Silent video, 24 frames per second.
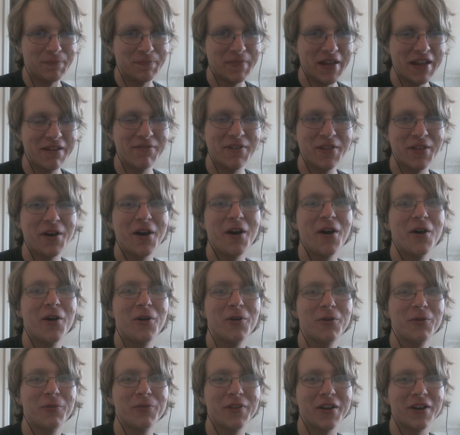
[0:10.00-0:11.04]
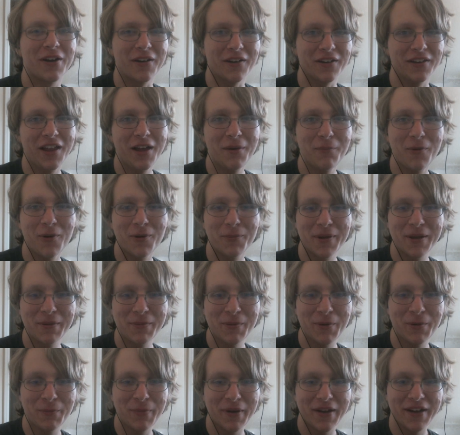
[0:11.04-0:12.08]
Even though there are a lot more
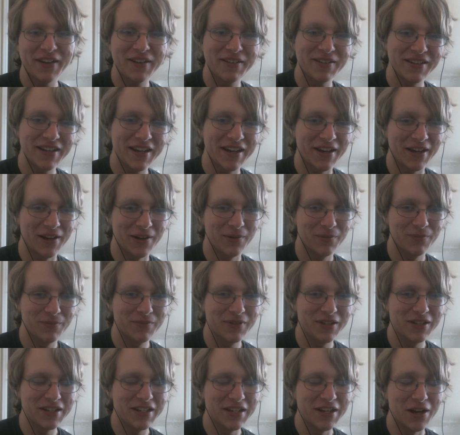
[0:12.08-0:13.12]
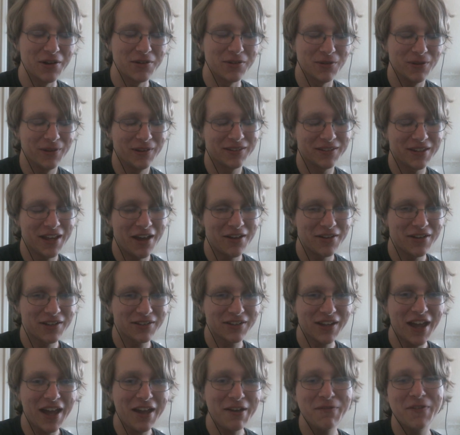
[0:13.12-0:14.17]
people, but doing this nowadays,
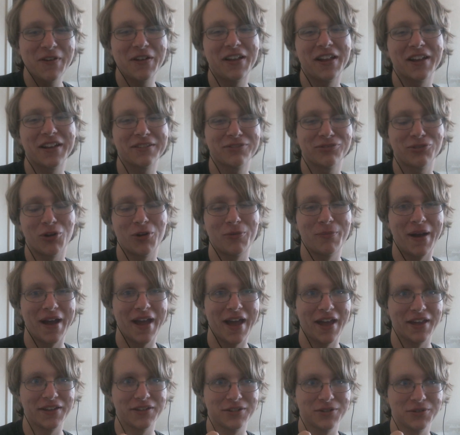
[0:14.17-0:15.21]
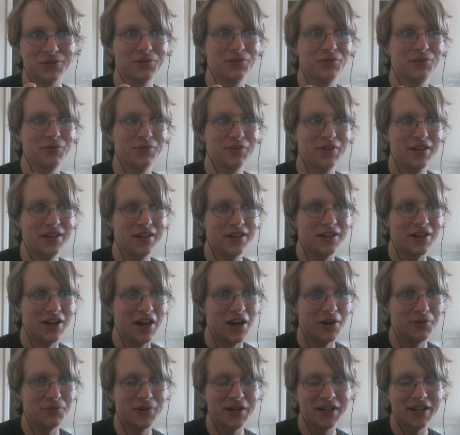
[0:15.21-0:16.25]
I feel like throwing my hat into the
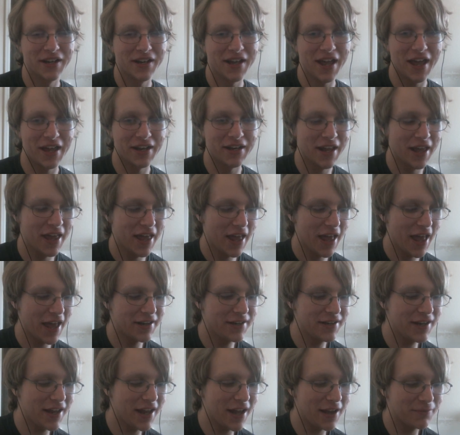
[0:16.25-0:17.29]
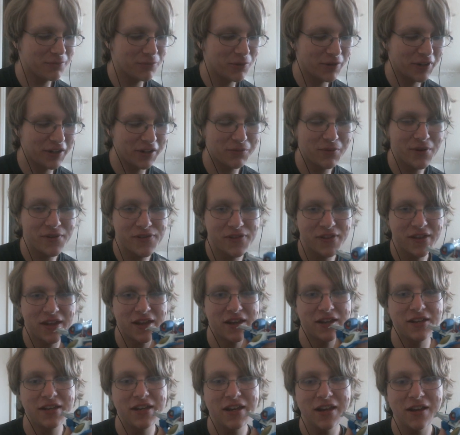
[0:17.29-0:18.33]
ring again. And today we're here with
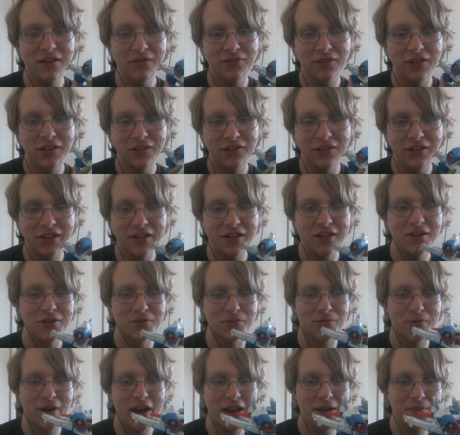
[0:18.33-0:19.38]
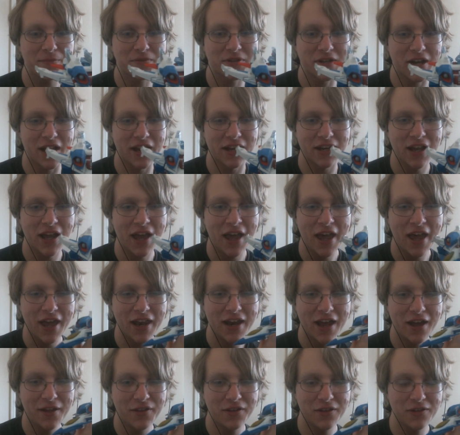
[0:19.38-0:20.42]
the TFCC Ramjet.
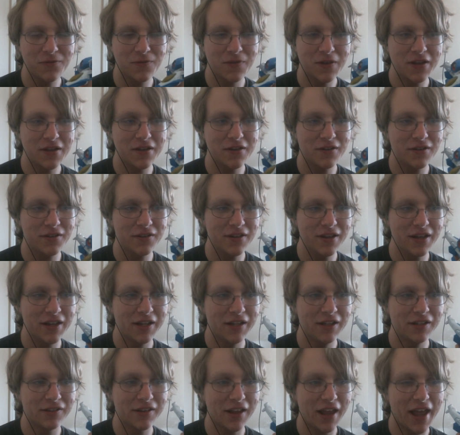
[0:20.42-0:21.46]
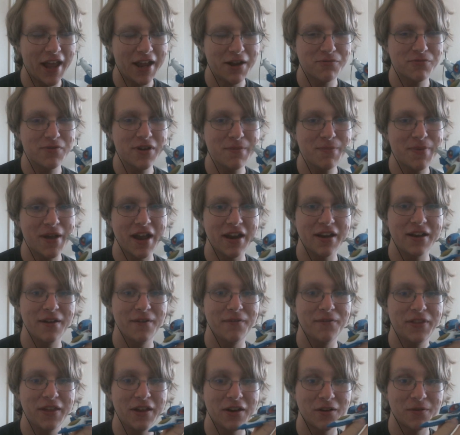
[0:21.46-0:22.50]
Now this figure is a repaint
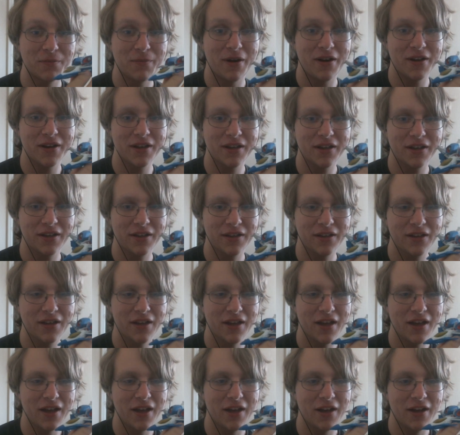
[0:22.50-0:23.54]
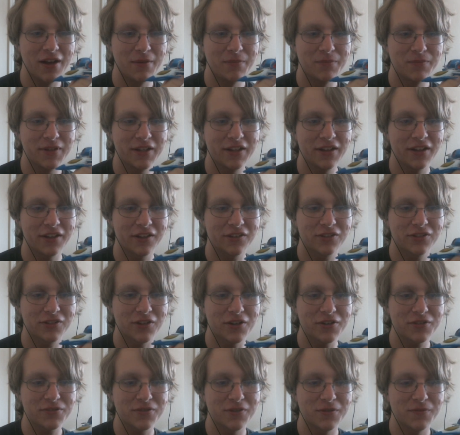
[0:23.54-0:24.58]
of the Armada Deluxe
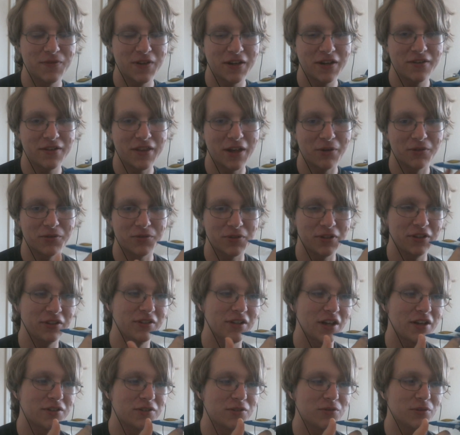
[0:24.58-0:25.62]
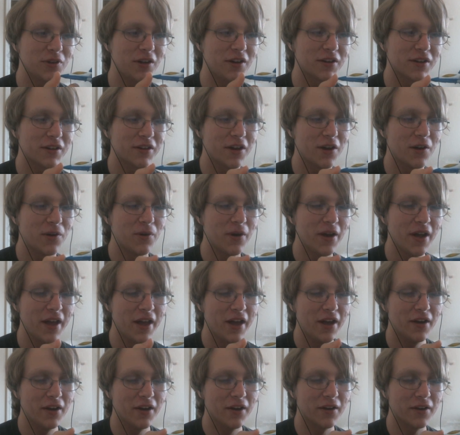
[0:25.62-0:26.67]
Starscream figure that was released not too long ago,
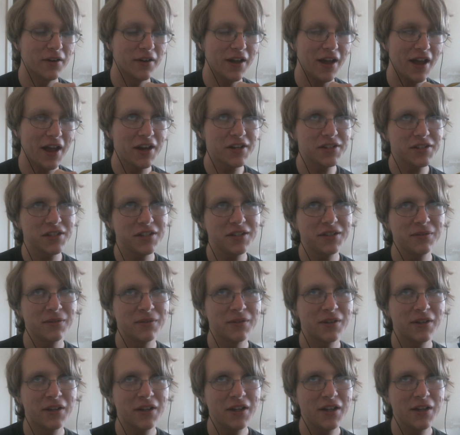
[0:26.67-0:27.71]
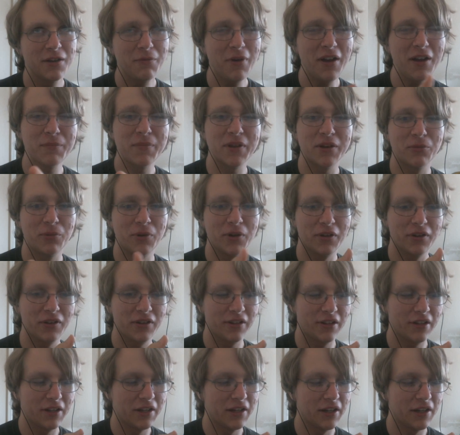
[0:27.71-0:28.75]
or actually, it might have been a
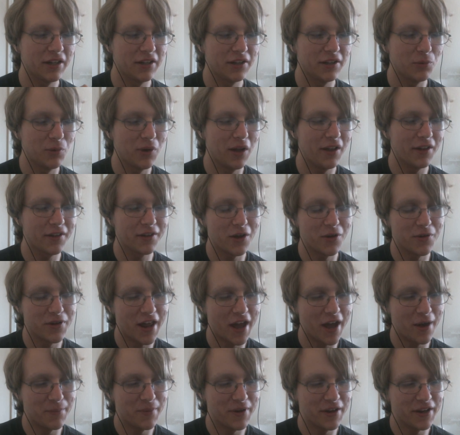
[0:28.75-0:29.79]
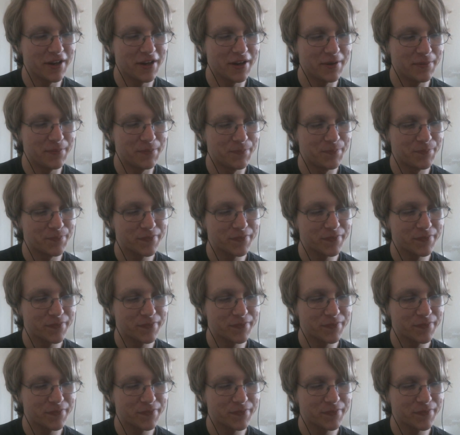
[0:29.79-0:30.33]
little while ago now, but